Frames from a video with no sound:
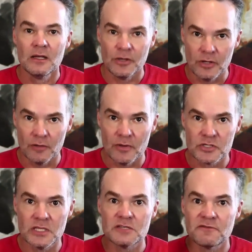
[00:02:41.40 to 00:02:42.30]

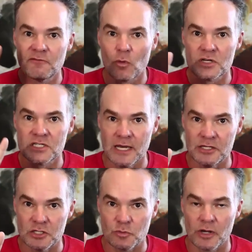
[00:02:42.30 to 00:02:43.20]
Those are these 4
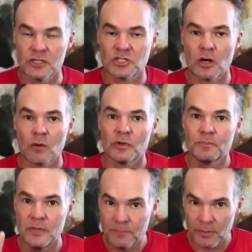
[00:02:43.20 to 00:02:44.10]
stages. We're going to start
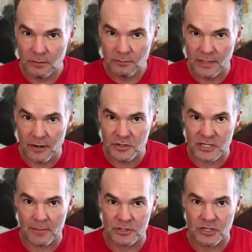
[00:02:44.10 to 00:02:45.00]
with people in our
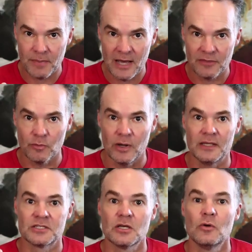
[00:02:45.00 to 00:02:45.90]
discipleship
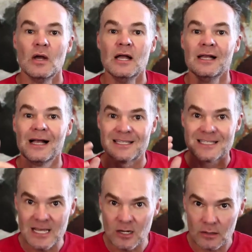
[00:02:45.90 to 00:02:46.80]
pathway. And so a
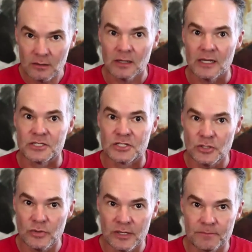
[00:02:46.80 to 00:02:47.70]
seeker, a
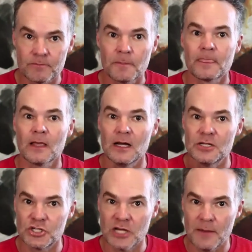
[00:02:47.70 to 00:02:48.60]
student, a
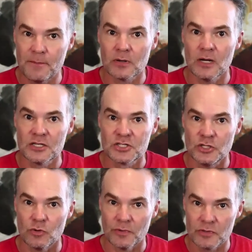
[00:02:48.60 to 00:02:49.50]
shaper, a
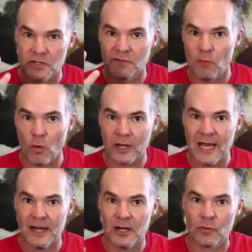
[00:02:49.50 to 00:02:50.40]
steward. Those are the 4
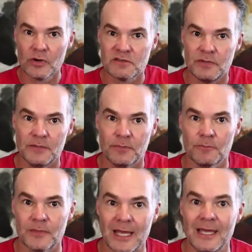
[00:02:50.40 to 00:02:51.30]
categories of
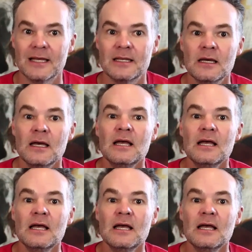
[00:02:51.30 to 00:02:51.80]
people. And